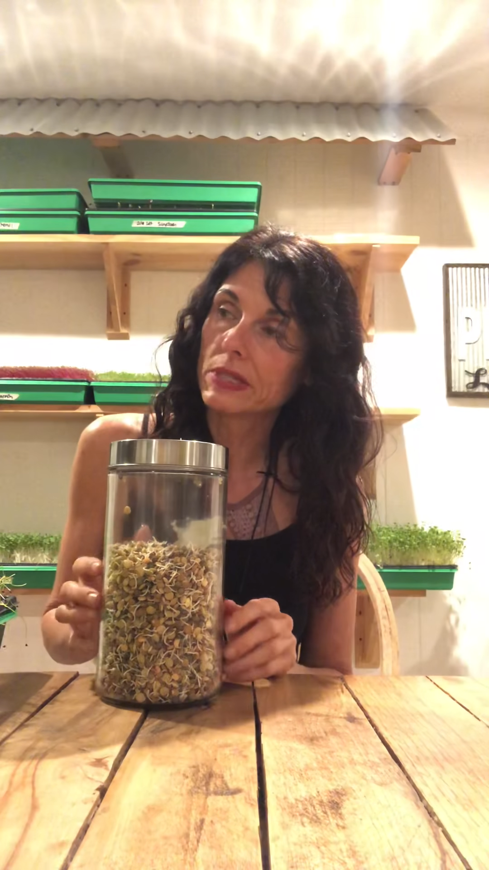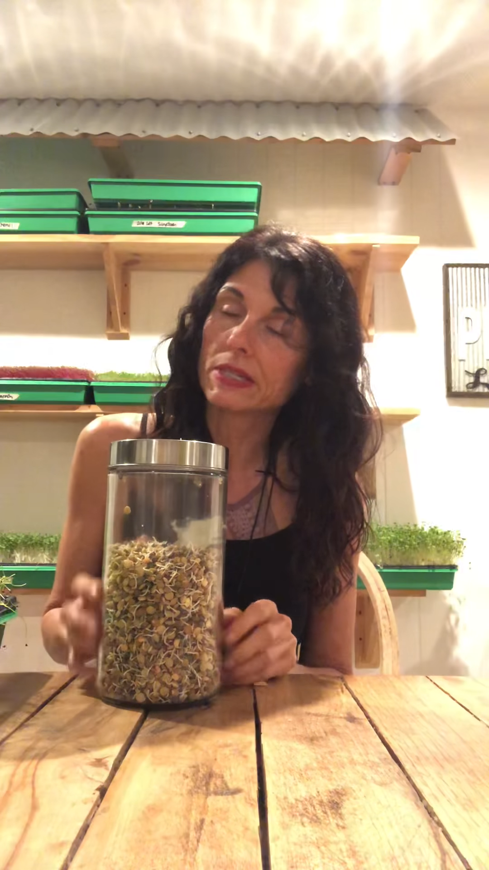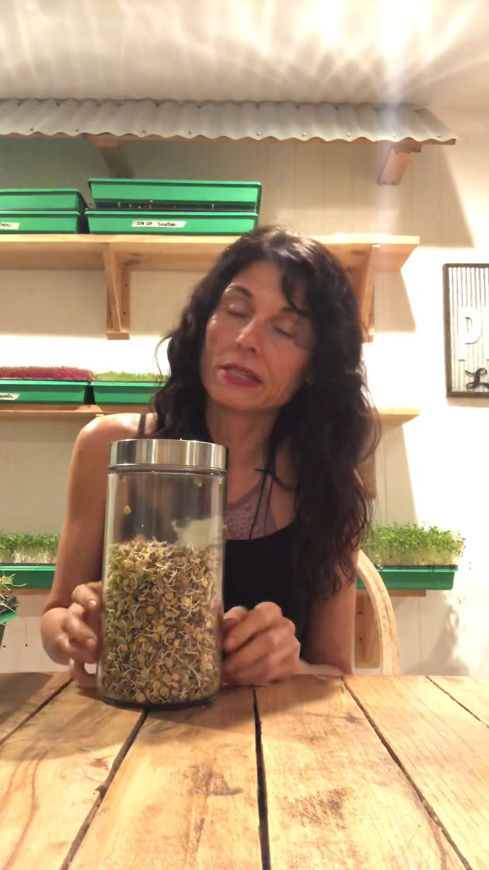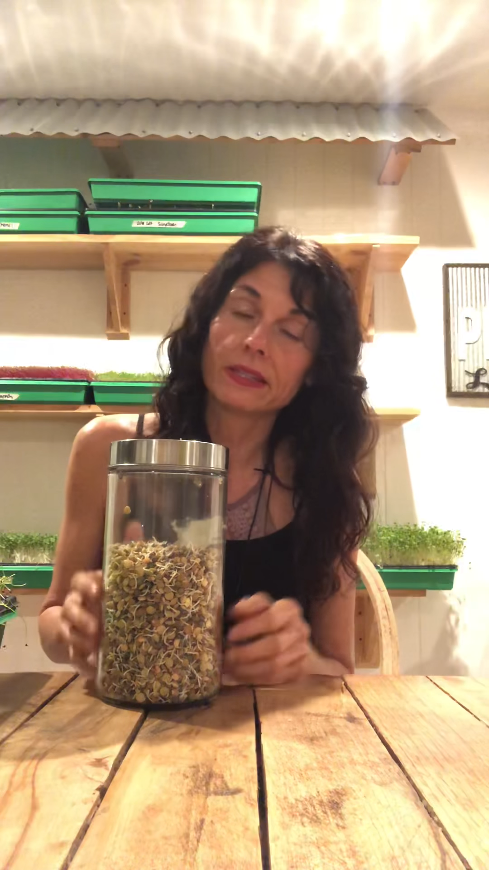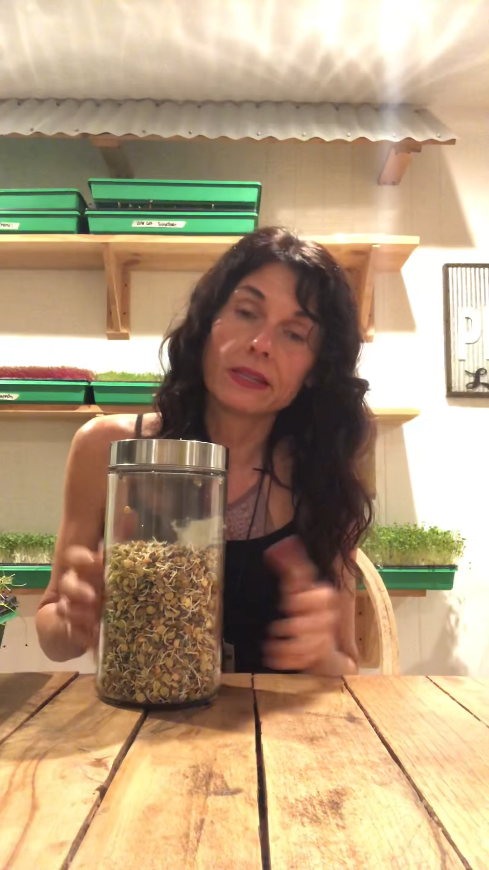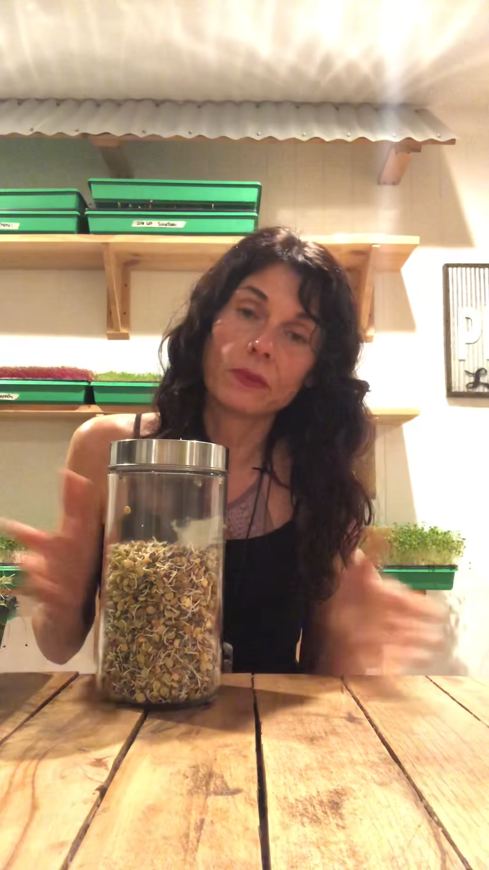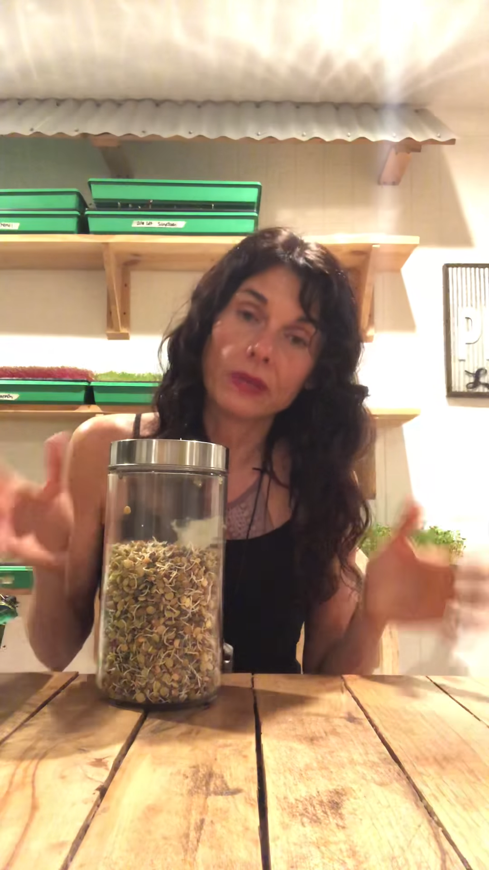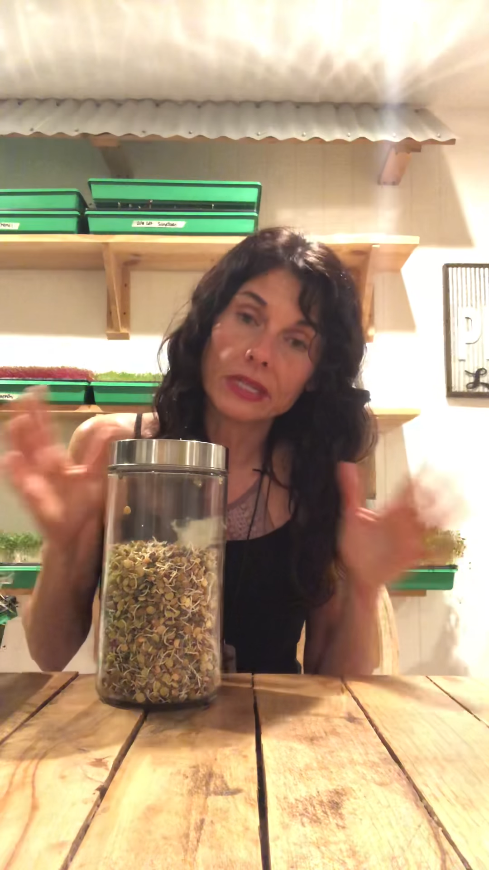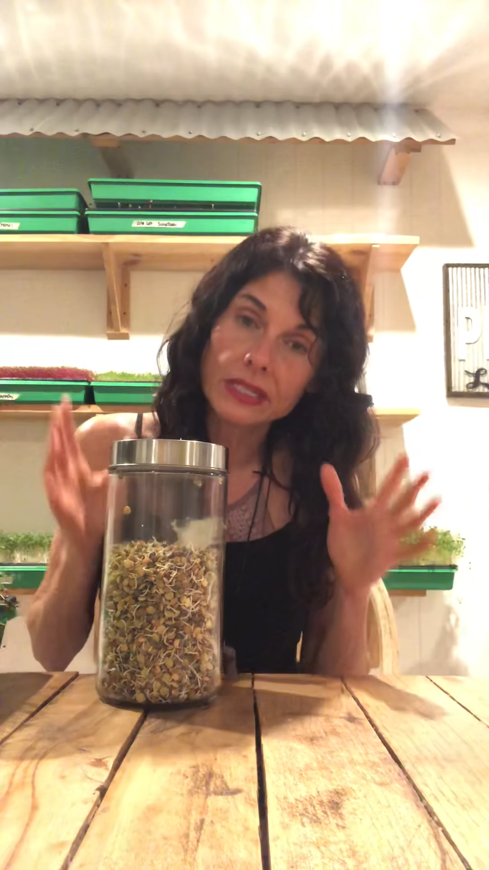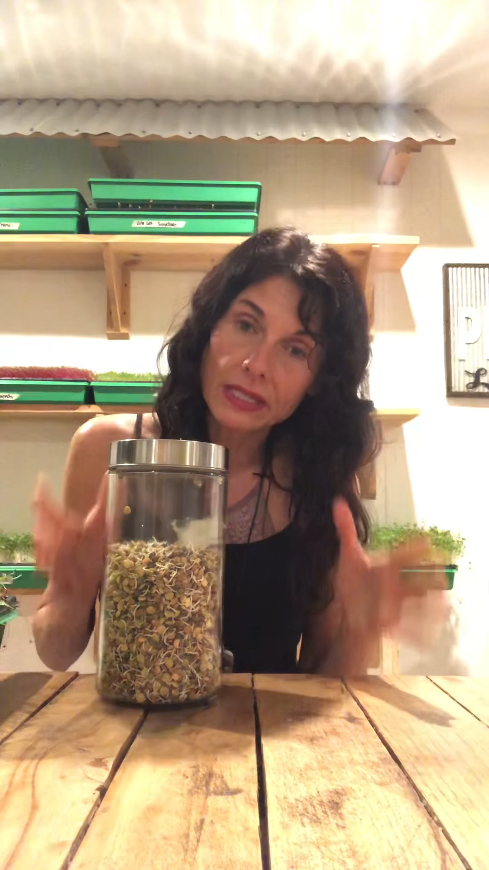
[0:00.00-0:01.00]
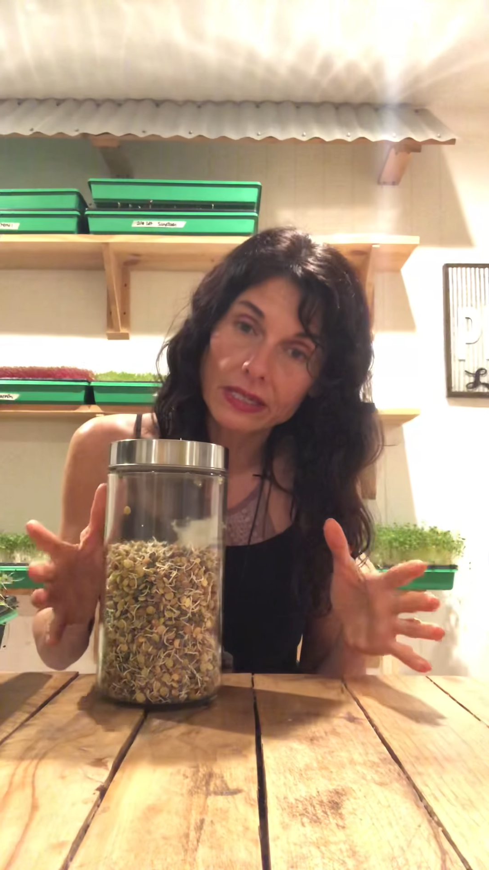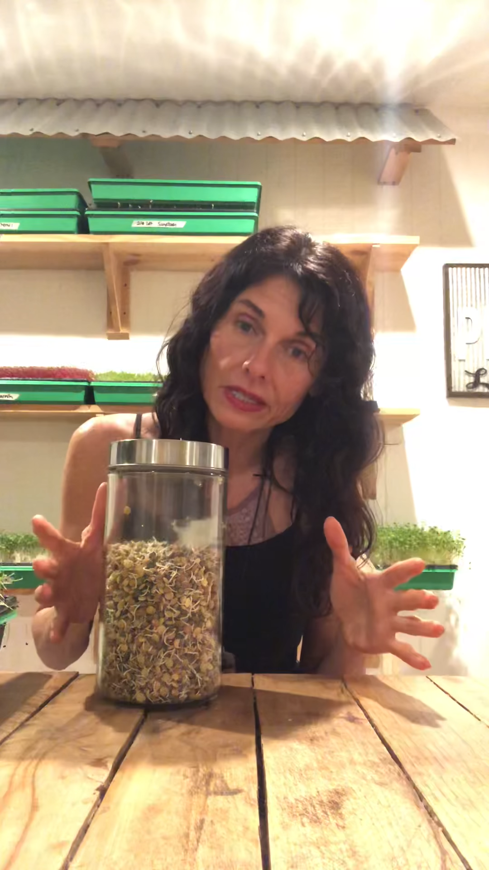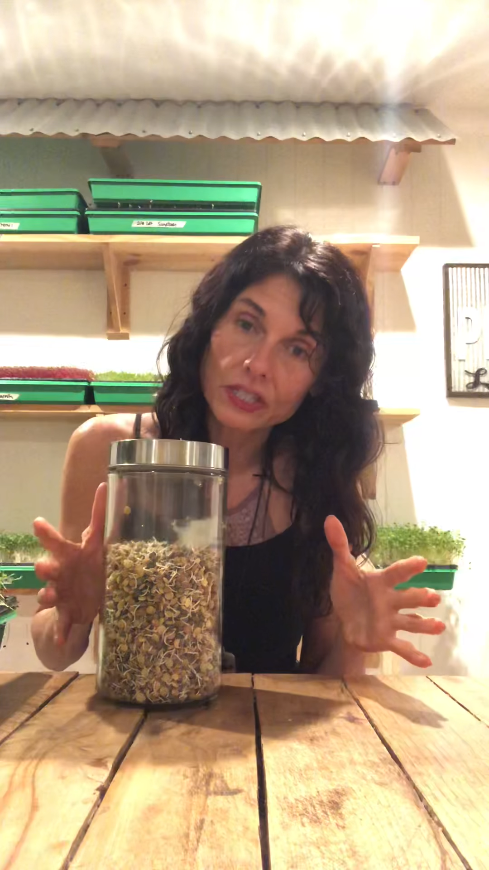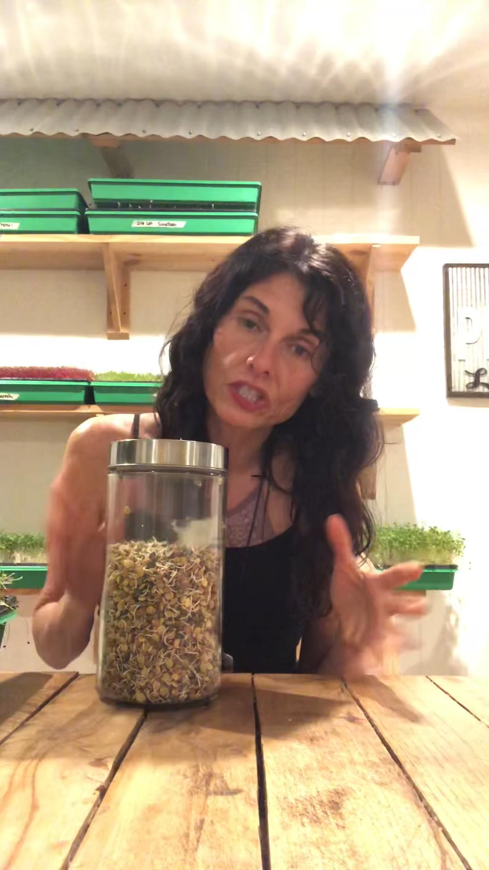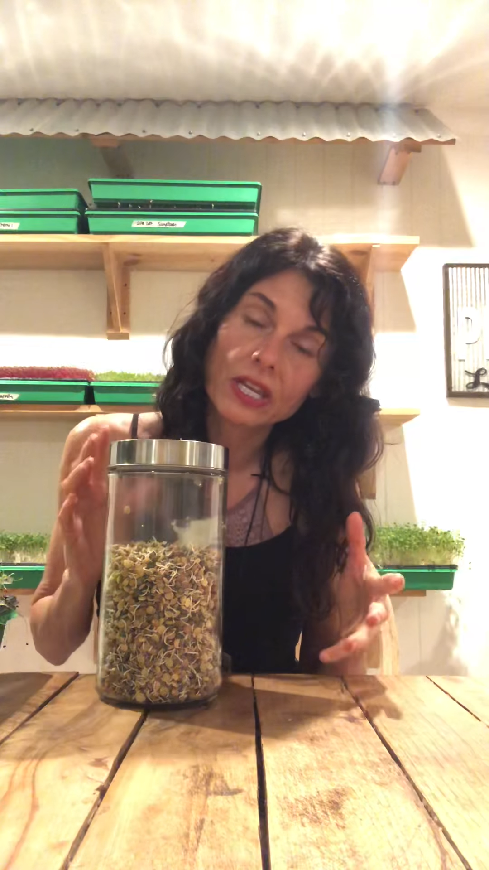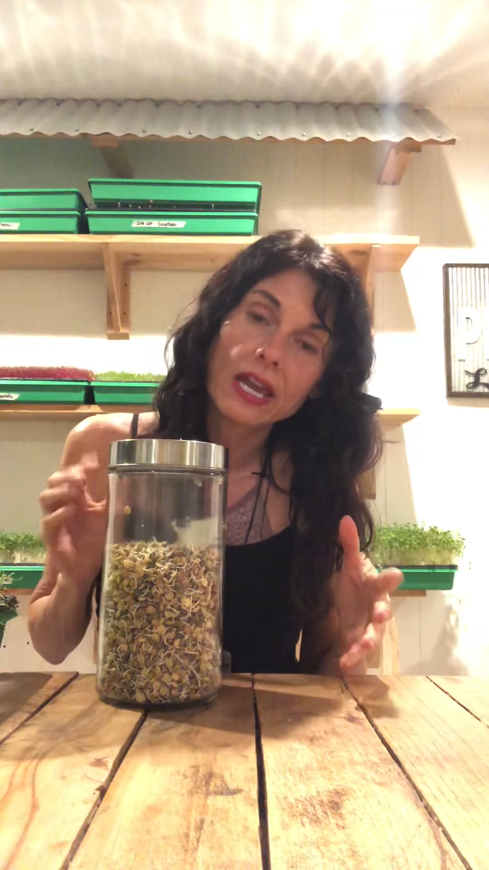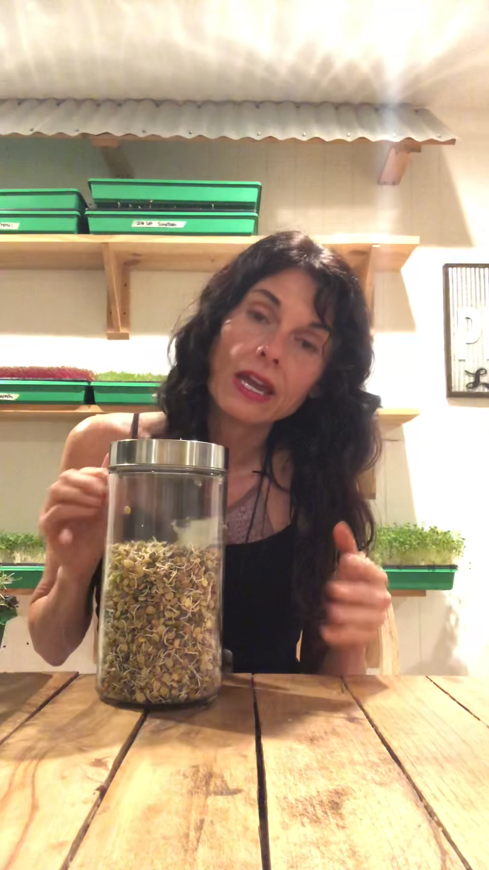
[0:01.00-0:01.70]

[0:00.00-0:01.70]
stick them in a dish,